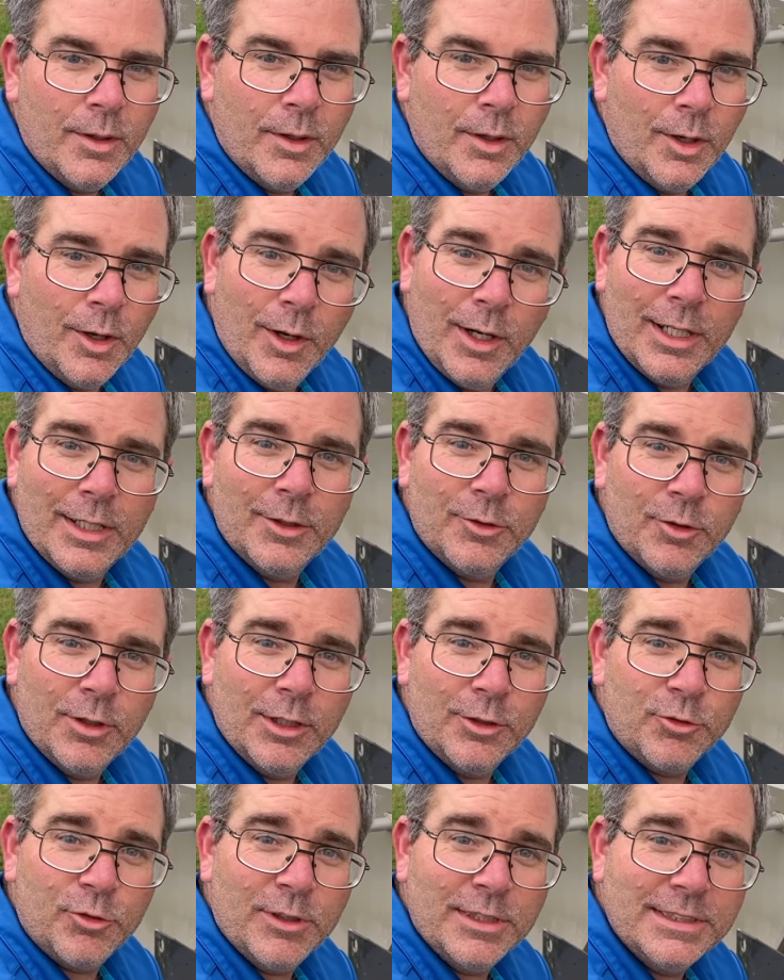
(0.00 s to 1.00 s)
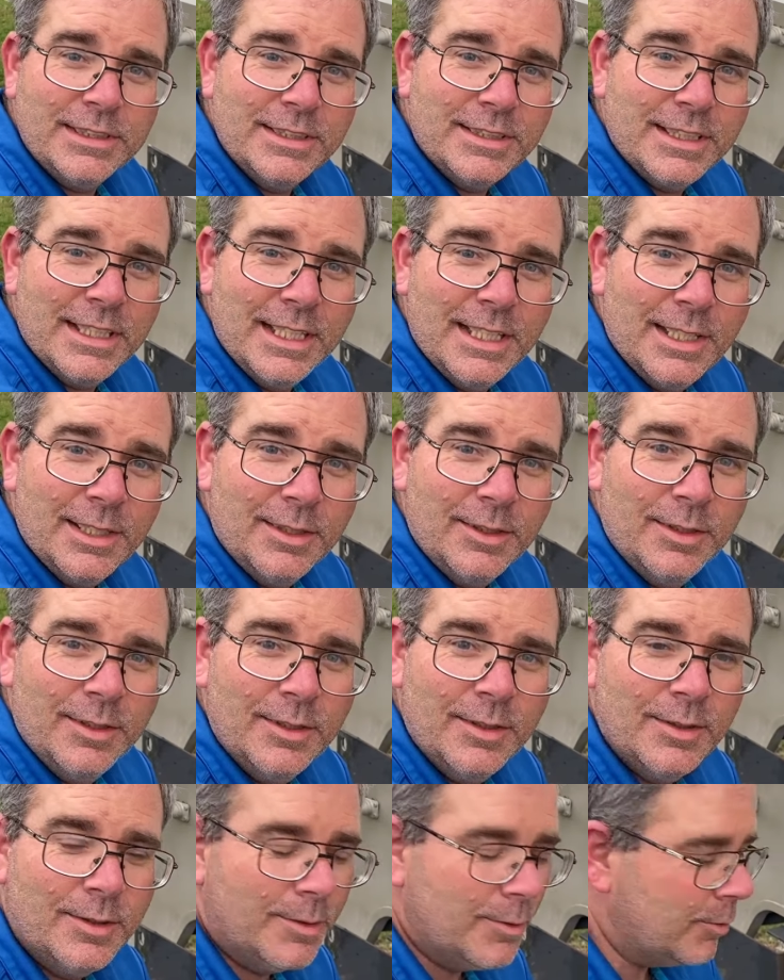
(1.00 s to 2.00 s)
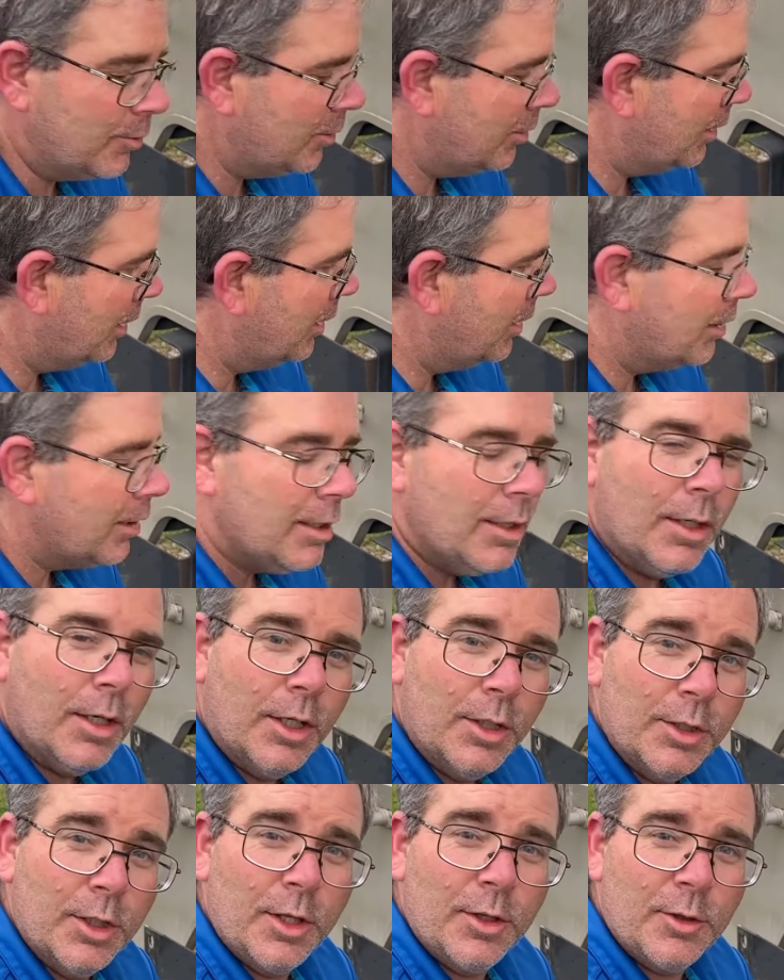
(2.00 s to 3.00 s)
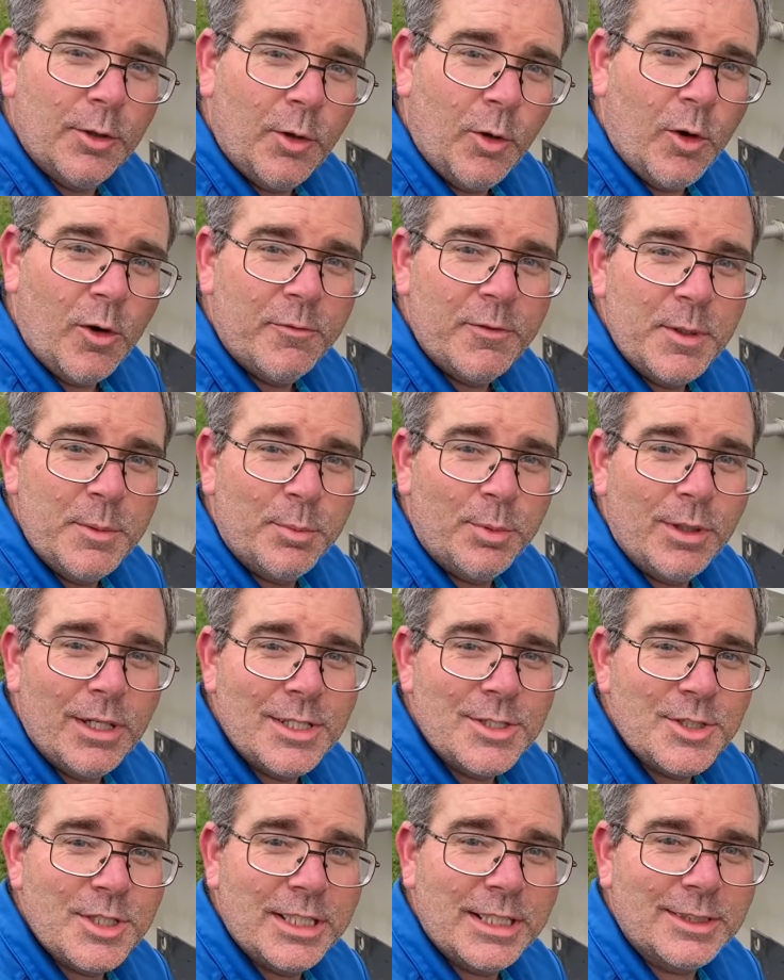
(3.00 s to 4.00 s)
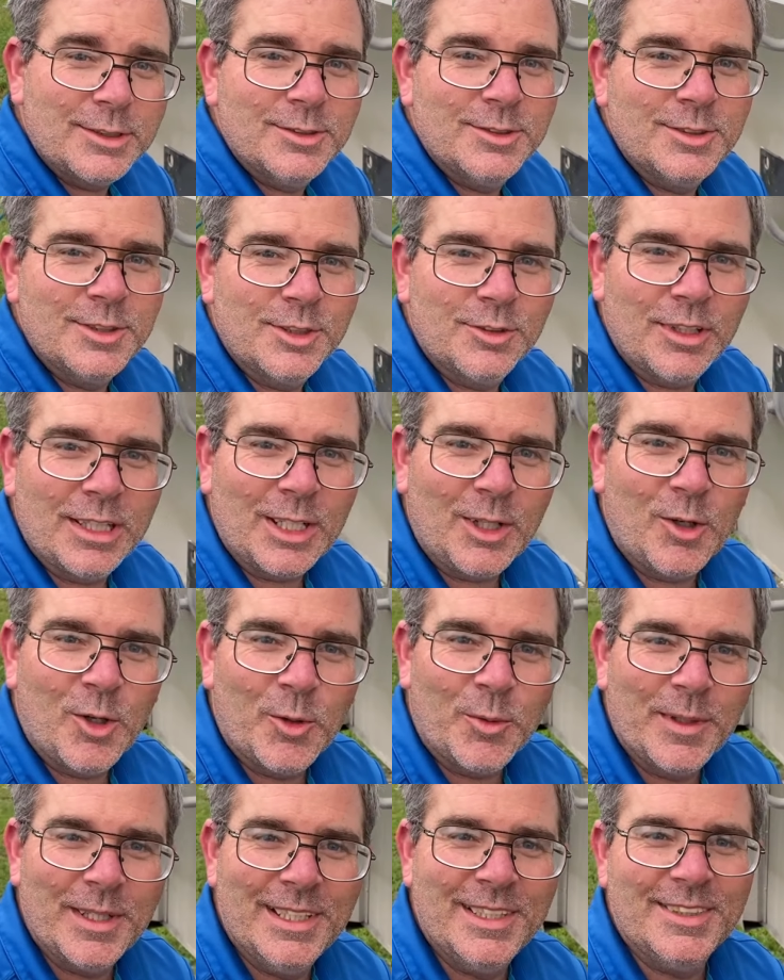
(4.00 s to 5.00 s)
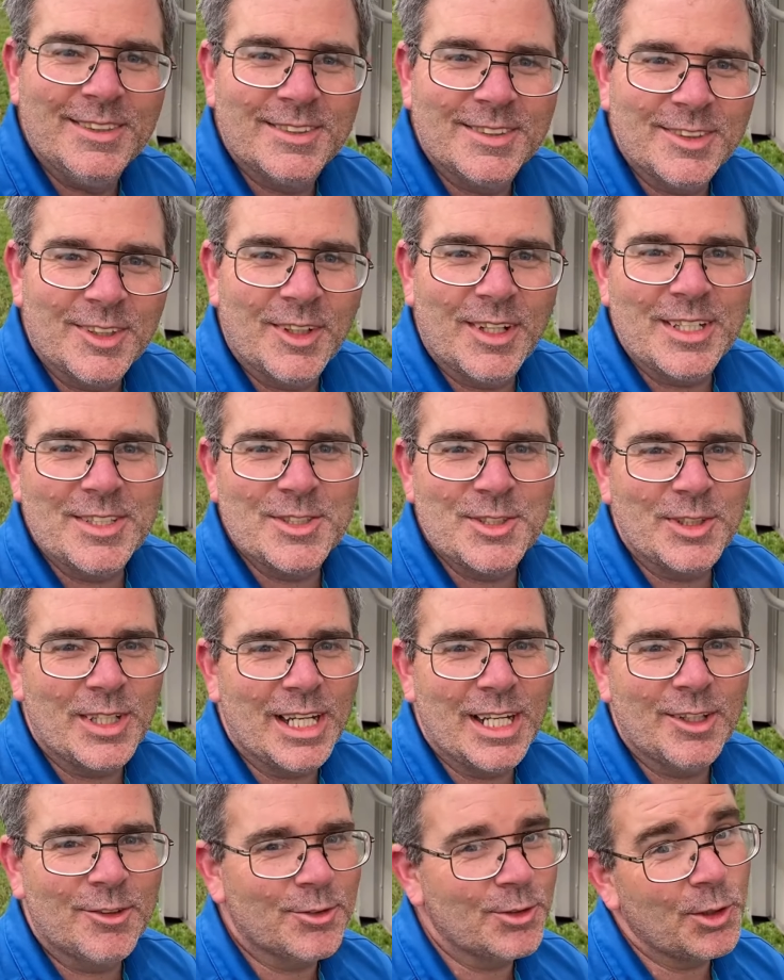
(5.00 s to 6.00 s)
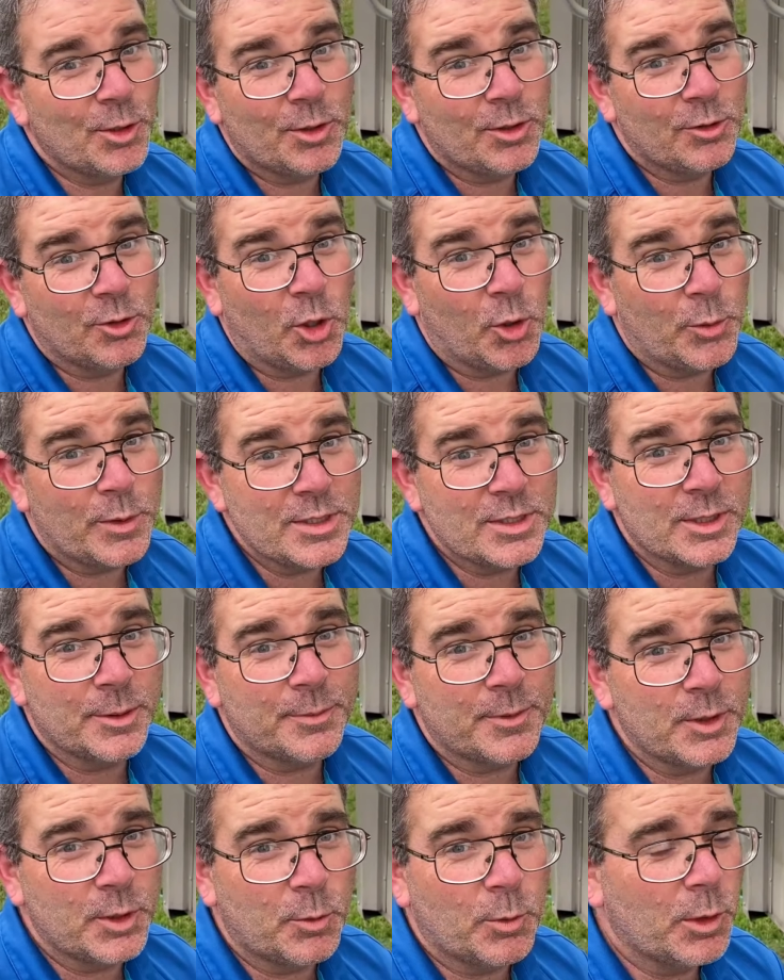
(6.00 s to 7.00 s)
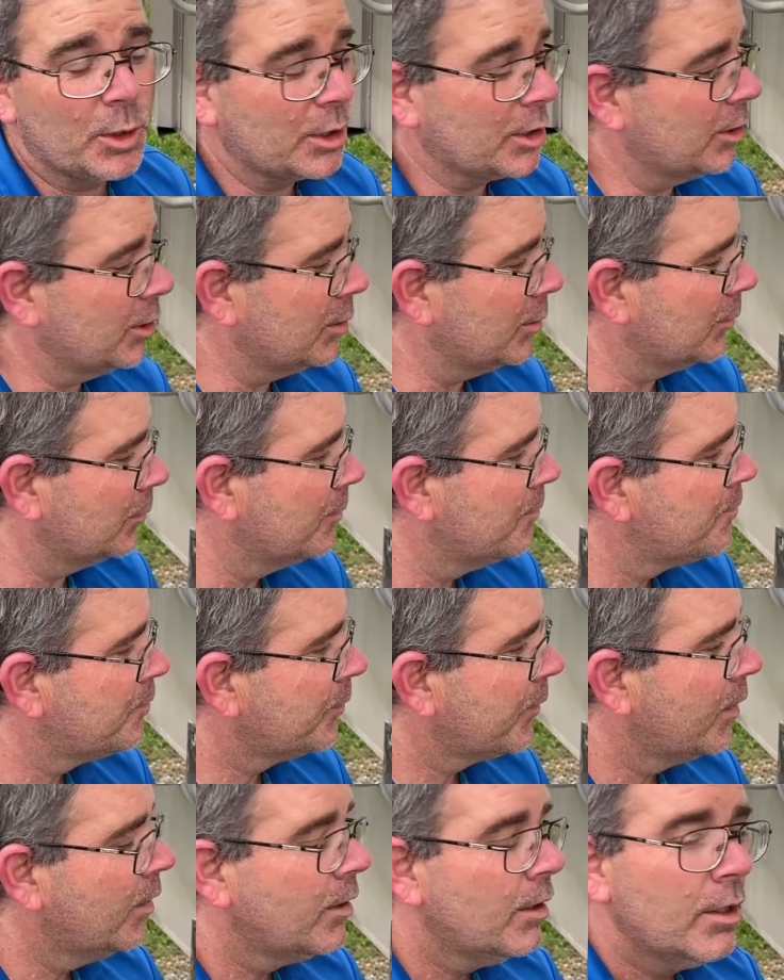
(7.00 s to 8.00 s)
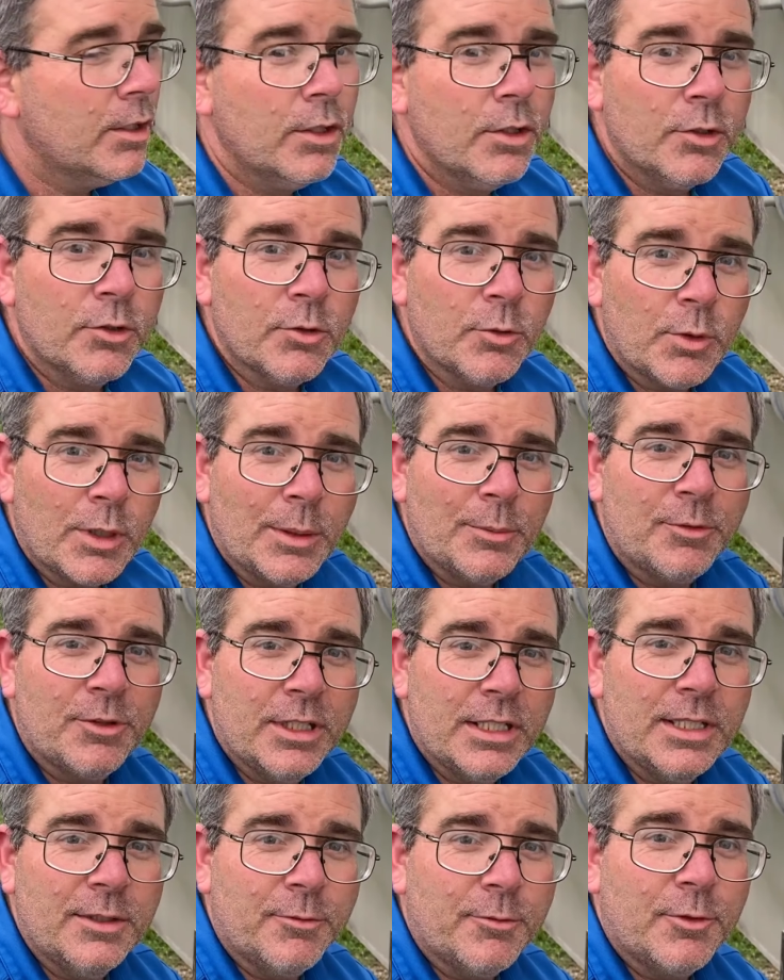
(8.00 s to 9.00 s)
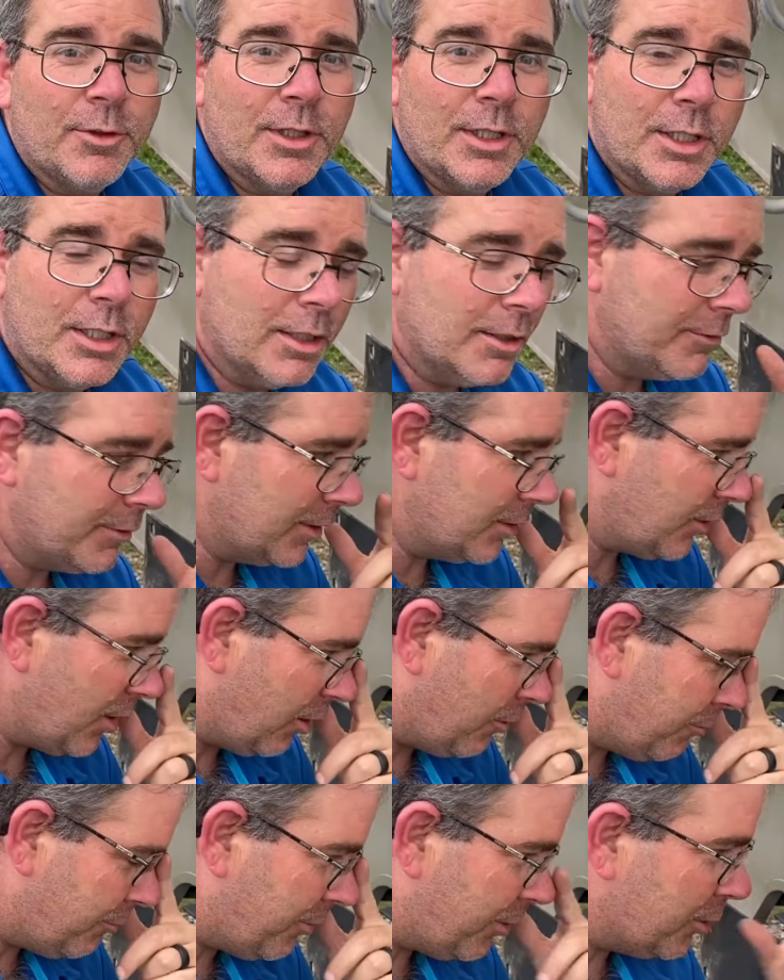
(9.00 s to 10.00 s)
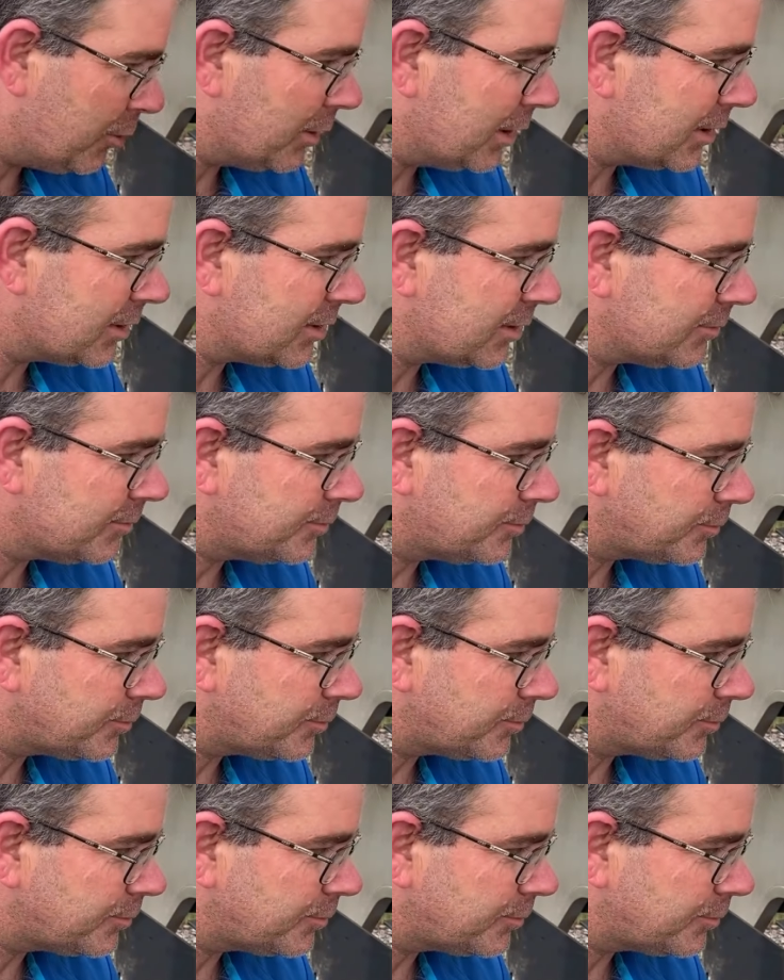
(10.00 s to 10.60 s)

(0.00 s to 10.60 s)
Alright, so as Tracy said, another RV project, just like always. As you guys know, there's always something to work on. So what I'm sitting in front of is our furnace.